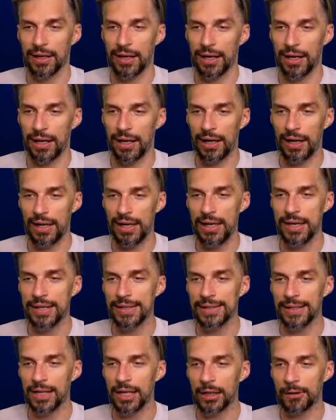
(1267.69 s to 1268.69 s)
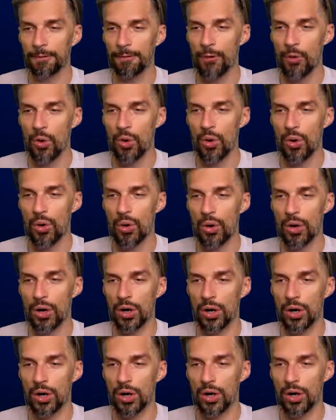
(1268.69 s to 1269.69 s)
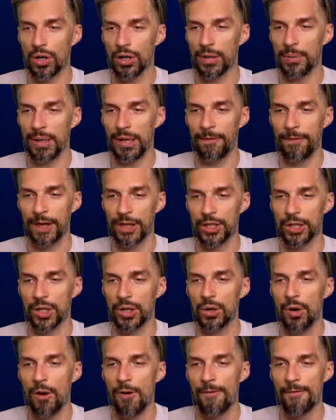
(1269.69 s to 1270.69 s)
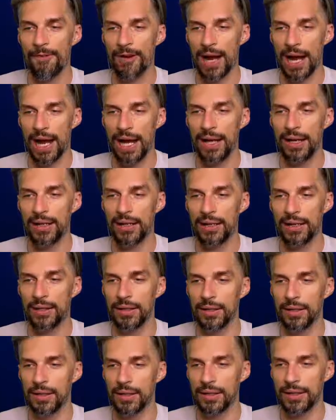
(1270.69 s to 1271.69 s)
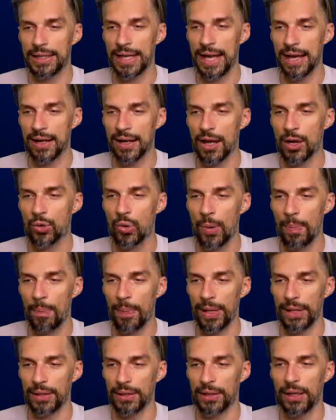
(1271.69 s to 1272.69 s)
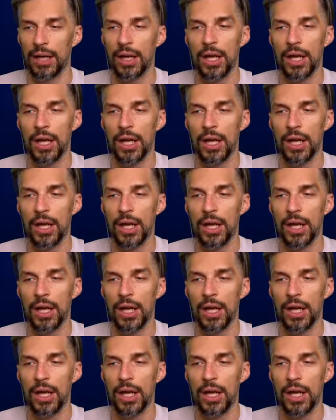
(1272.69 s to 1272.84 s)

It is needed for the manufacture of high-tech equipment,